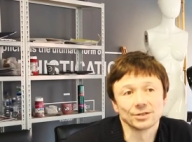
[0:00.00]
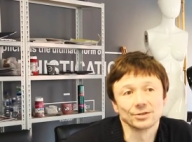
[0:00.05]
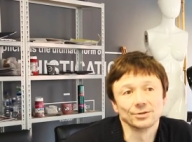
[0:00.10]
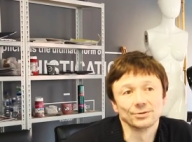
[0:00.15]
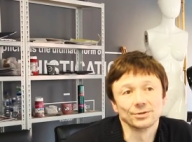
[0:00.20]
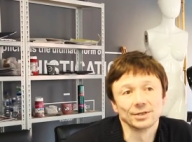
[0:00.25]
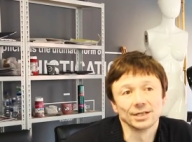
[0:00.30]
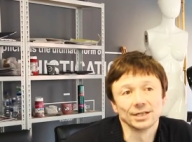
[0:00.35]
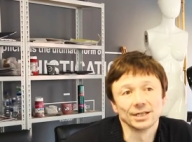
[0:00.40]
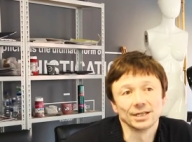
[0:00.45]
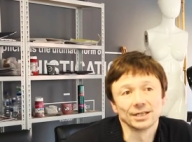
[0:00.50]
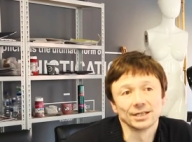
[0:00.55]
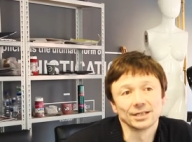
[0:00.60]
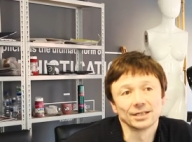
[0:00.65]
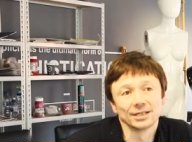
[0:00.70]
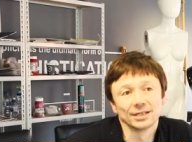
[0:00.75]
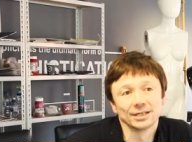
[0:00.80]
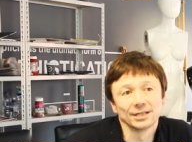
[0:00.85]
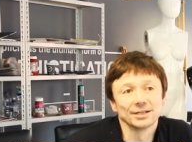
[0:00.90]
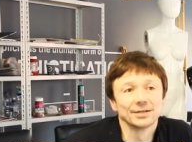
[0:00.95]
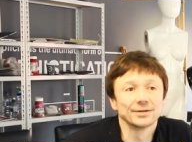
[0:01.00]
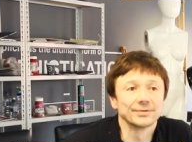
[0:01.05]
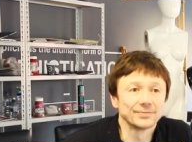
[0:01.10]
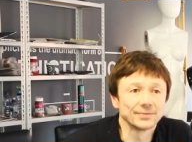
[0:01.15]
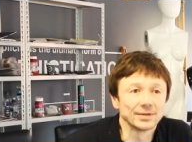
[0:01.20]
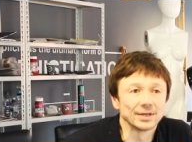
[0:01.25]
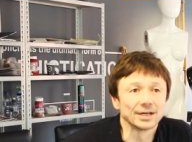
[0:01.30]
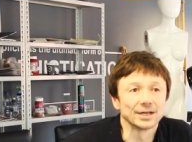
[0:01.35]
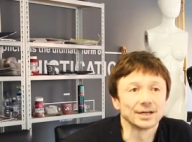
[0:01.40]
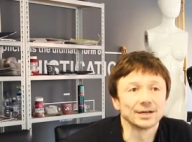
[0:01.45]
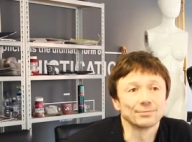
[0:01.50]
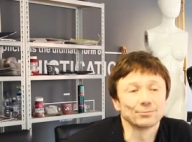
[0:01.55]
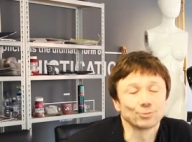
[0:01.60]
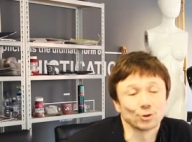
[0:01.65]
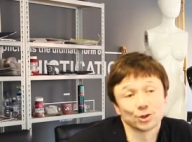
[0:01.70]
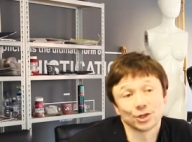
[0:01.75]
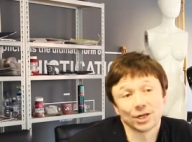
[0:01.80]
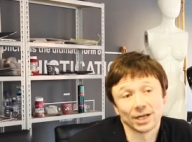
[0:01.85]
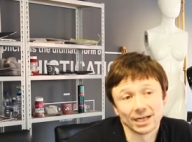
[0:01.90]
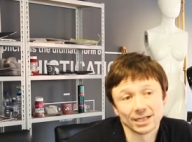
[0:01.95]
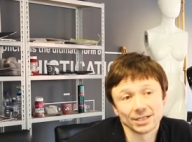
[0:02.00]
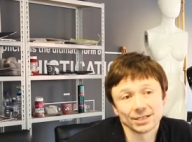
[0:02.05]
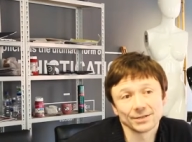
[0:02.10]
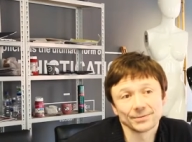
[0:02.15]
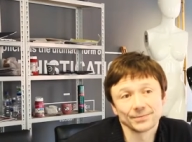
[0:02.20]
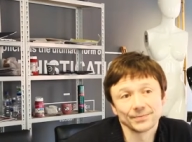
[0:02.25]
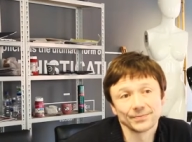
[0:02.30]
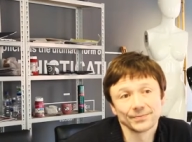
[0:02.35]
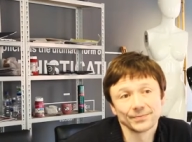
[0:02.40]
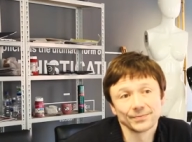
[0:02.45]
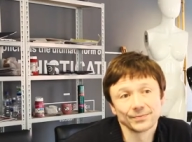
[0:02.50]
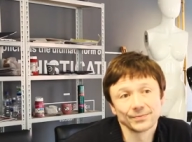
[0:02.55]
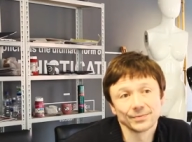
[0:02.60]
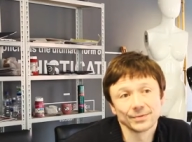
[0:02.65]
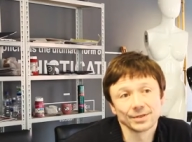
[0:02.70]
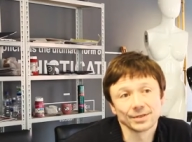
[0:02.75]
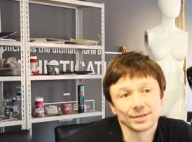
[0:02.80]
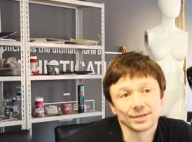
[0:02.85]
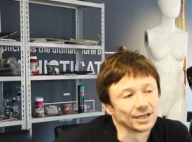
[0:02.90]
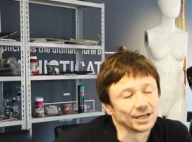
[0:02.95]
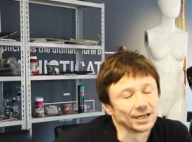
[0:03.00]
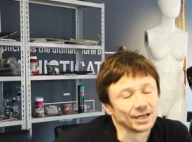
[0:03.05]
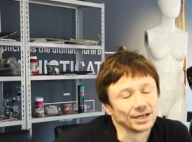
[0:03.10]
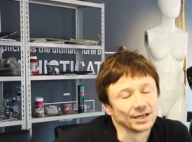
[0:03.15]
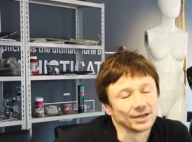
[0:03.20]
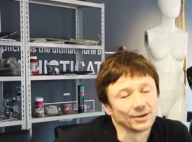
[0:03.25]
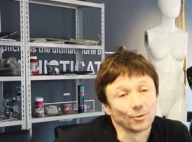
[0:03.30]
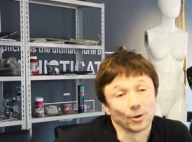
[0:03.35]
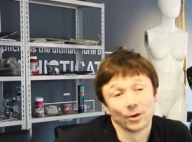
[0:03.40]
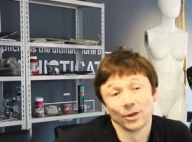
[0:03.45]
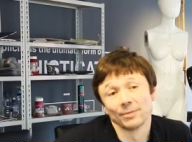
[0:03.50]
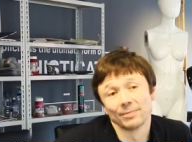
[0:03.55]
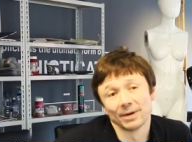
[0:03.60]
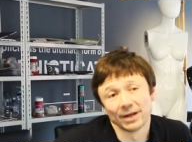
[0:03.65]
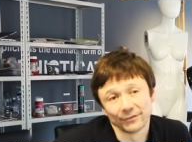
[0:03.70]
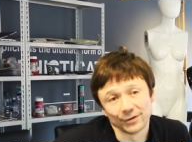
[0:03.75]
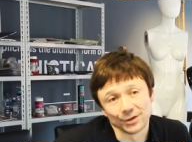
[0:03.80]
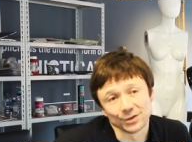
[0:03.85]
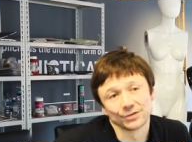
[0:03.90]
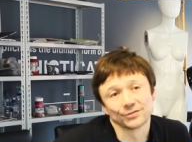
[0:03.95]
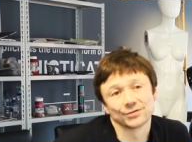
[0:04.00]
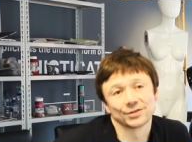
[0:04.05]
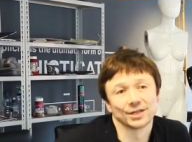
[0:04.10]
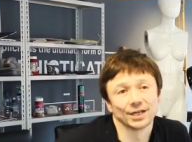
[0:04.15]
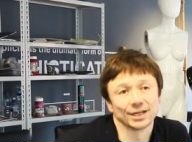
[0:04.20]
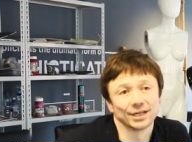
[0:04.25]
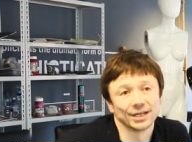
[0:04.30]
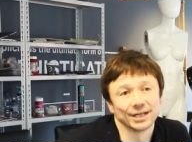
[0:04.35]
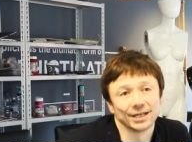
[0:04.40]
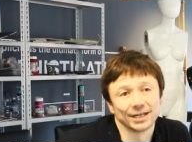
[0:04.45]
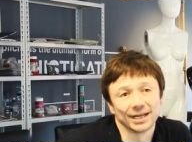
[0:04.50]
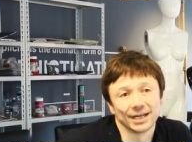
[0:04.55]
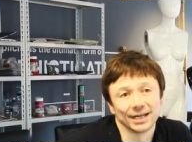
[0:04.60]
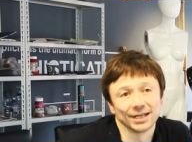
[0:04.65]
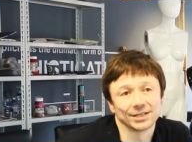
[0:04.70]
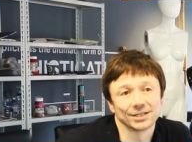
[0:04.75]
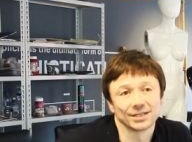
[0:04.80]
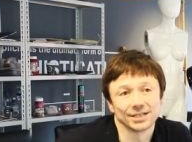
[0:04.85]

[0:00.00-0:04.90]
to the uh, project. Uh, one of the benefits of studying at